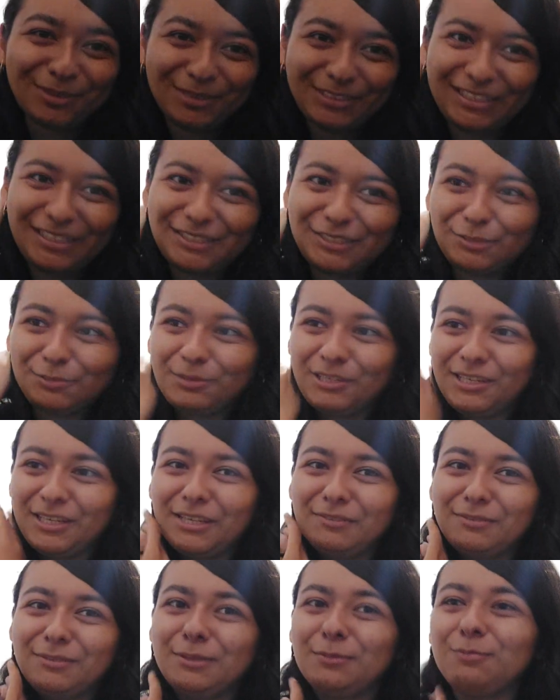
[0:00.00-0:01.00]
pretend to be
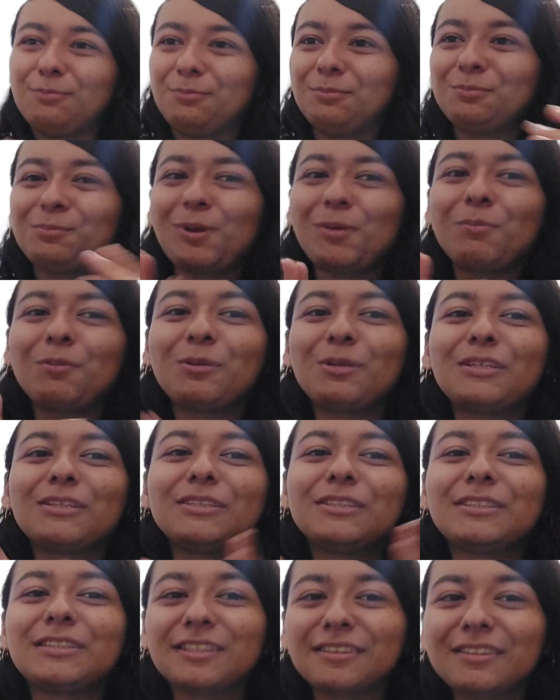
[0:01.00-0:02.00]
him so people are
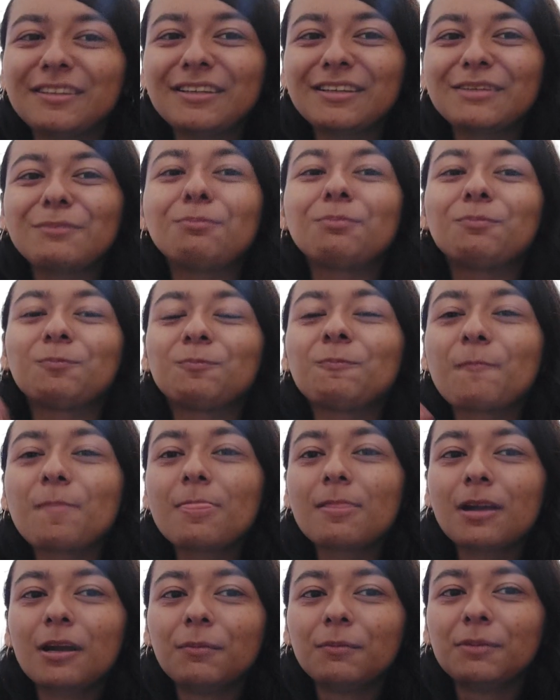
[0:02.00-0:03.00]
still gonna
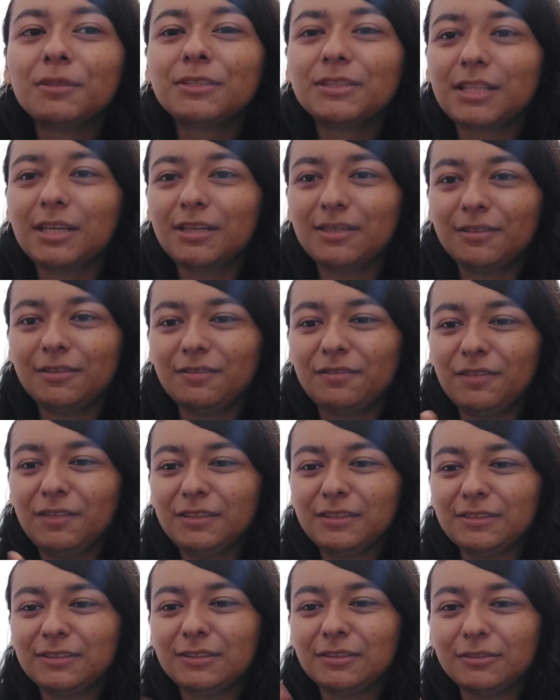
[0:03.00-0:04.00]
project their
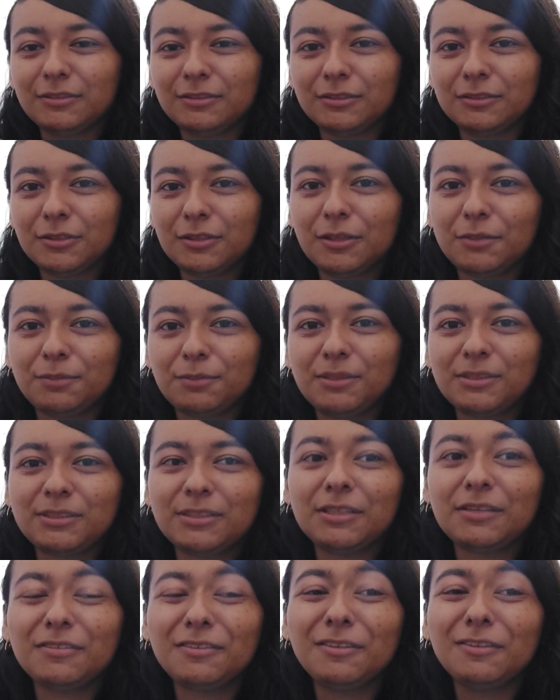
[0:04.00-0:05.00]
feelings onto that
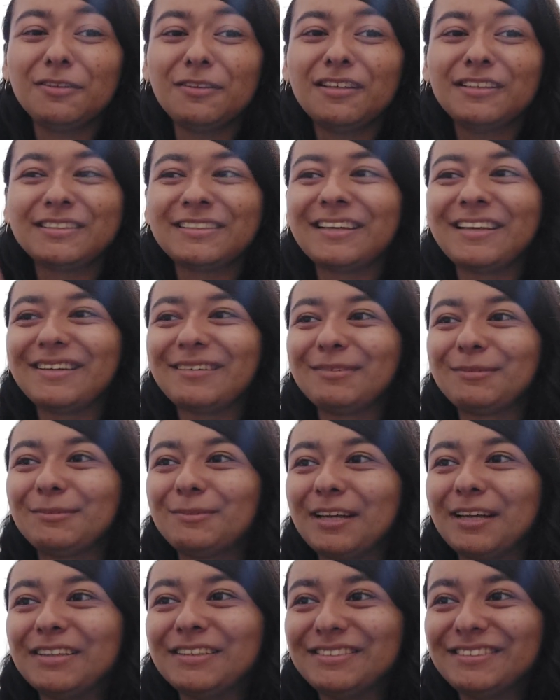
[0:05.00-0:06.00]
person even though that's not
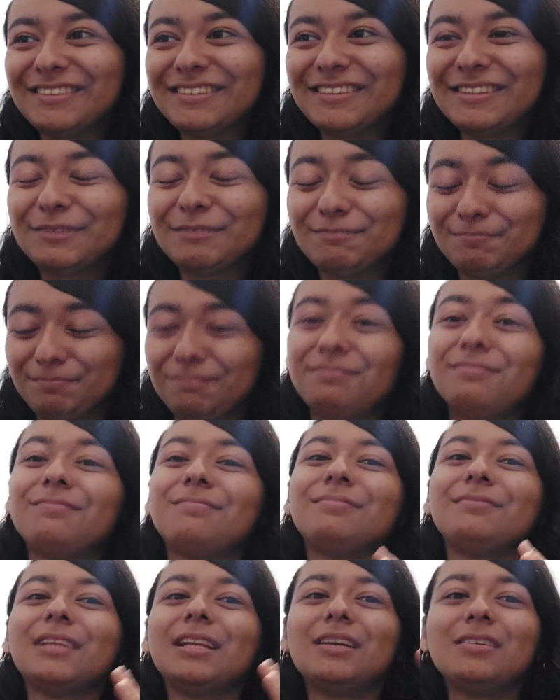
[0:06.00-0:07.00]
Denji
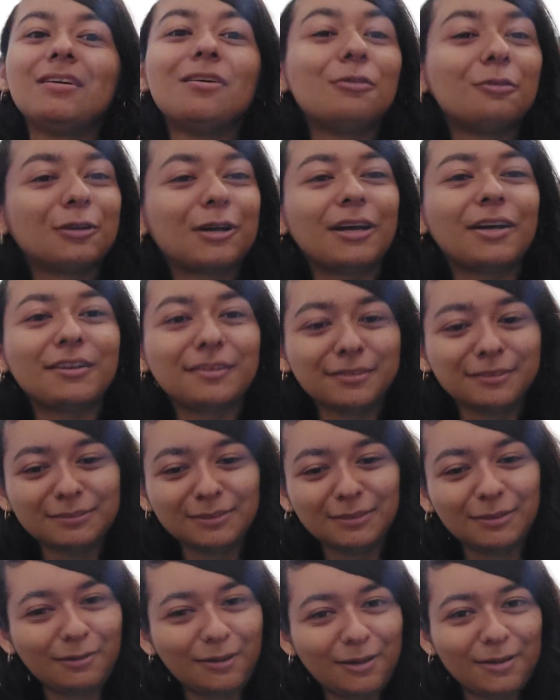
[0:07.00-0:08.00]
okay
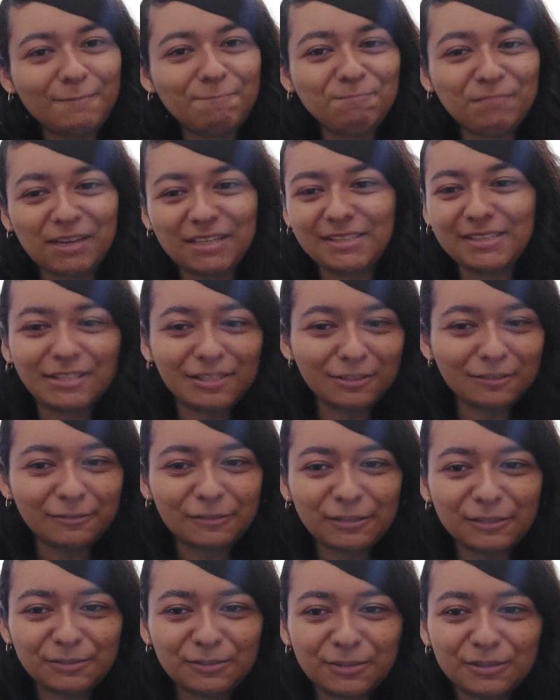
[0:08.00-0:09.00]
okay I see you
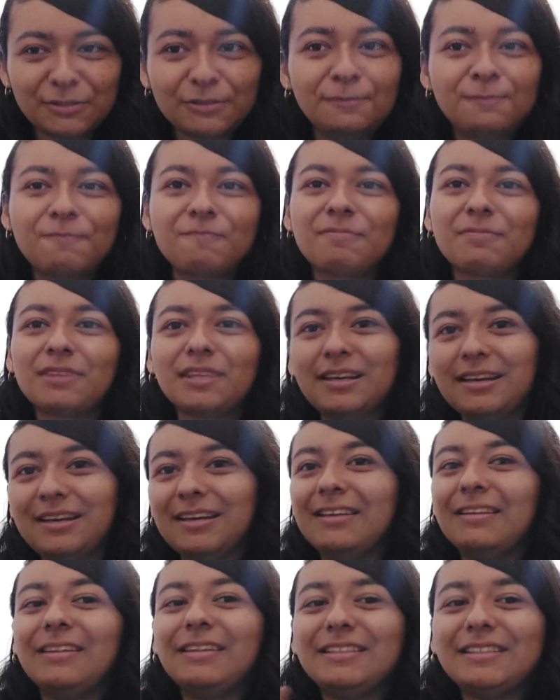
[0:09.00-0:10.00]
Fujimoto
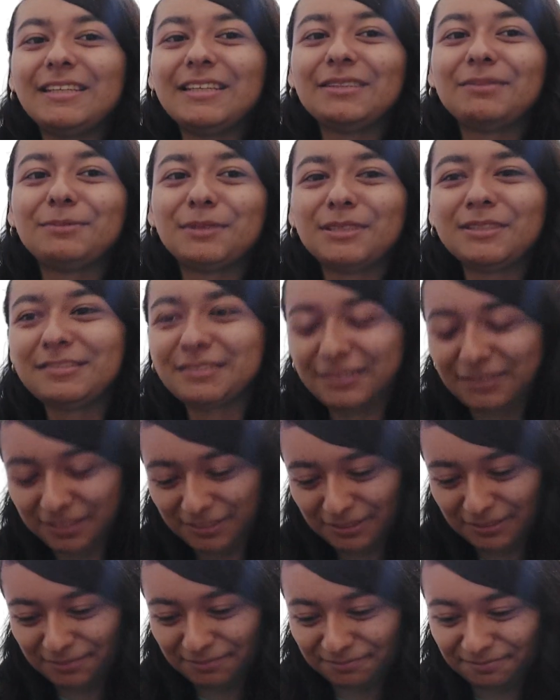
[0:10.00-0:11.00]
this has been
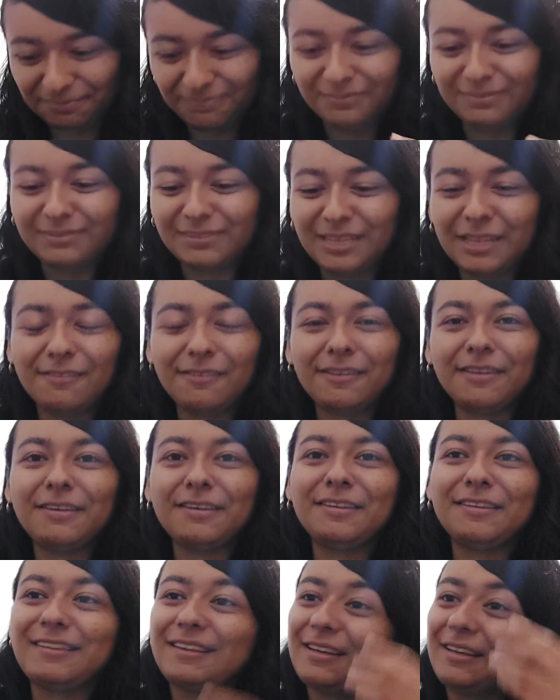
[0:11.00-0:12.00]

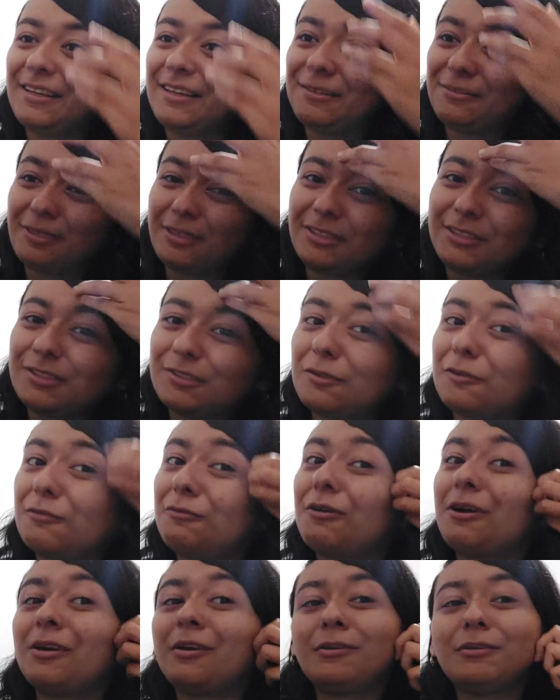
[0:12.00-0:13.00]
definitely the reason
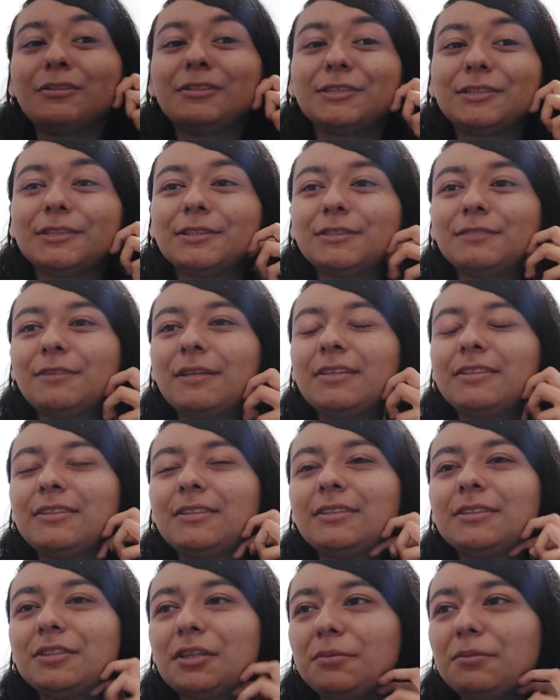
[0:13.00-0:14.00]
of why you introduced fake
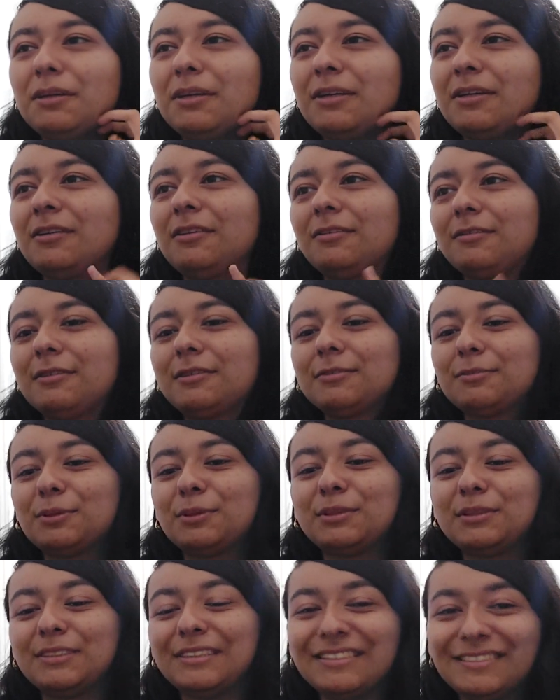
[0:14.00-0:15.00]
Chainsaw Man in the first
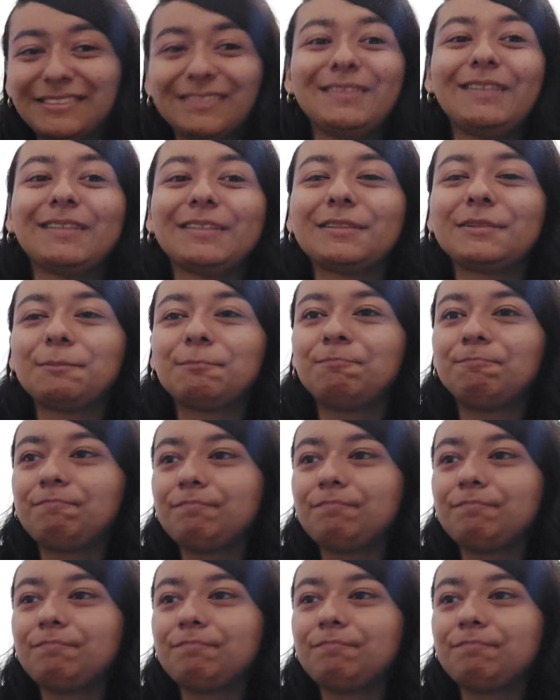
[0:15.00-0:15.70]
place isn't it